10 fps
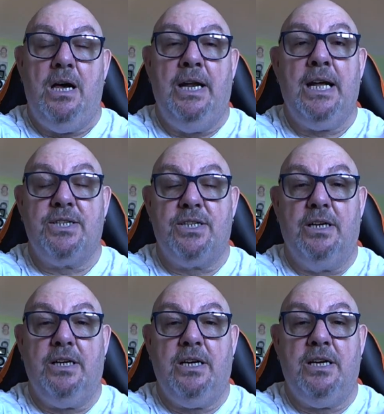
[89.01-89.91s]
And
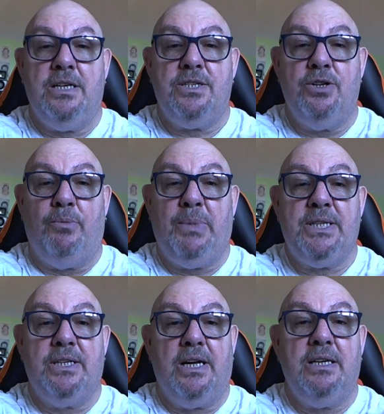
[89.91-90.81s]
actually, it's not
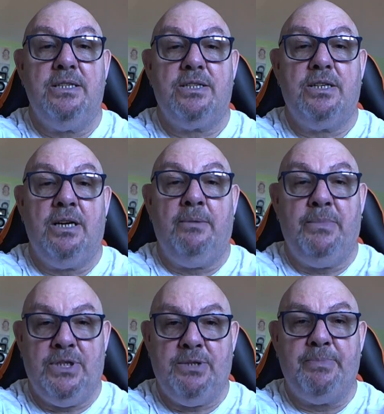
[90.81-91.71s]
bad today. It
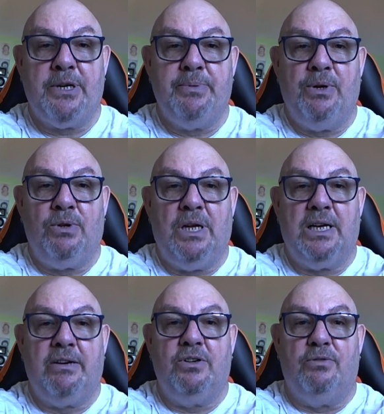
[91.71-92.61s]
makes me look
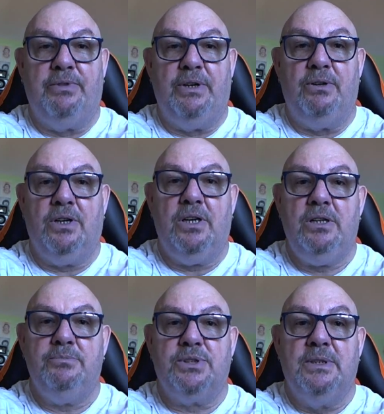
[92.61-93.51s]
like I've got real long
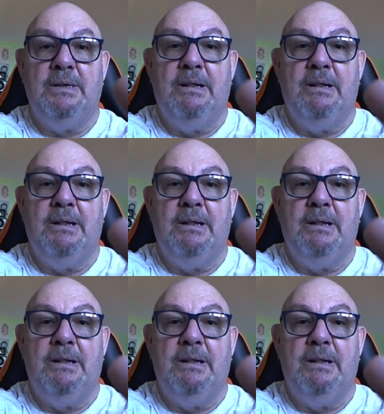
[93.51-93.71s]
arms.